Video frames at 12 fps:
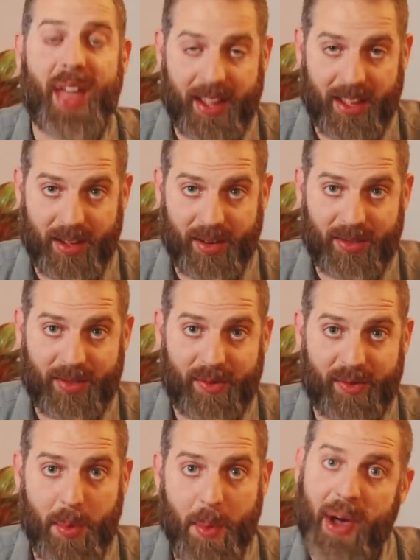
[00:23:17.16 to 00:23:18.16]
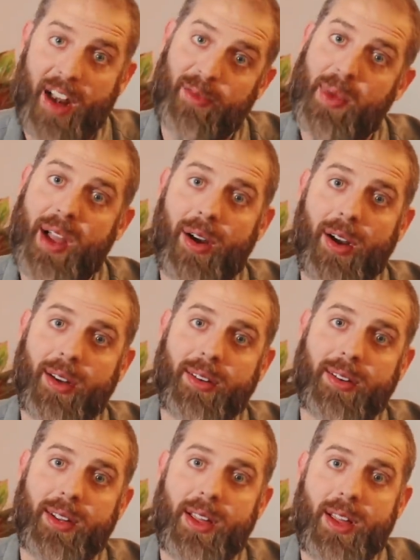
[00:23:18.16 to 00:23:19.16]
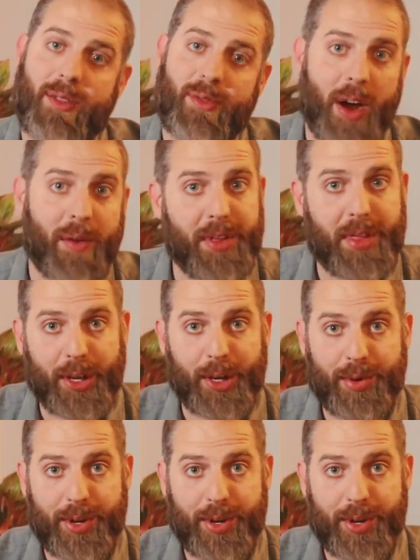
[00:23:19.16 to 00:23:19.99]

Thank you from the bottom of my heart for everything you